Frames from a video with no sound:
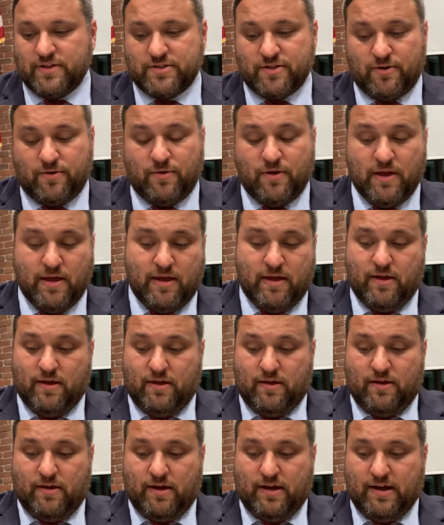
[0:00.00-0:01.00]
So
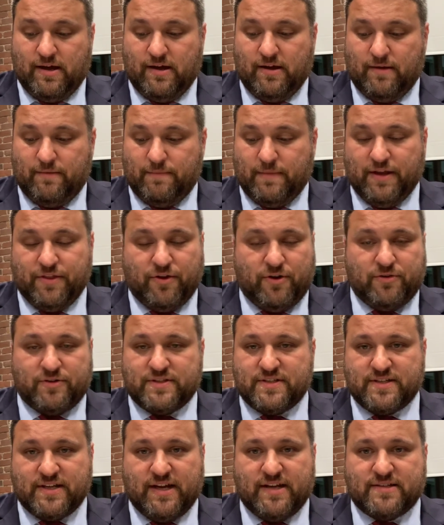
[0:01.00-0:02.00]
I thought it was
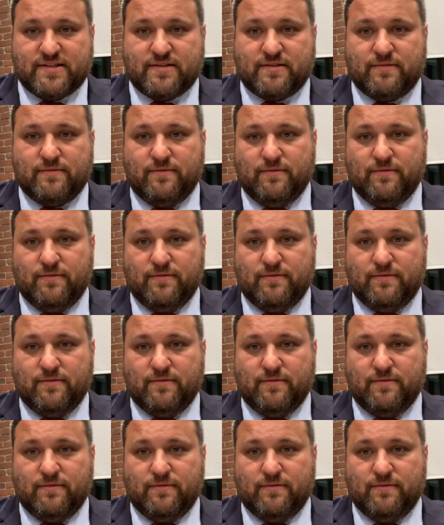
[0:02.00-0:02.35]
concise.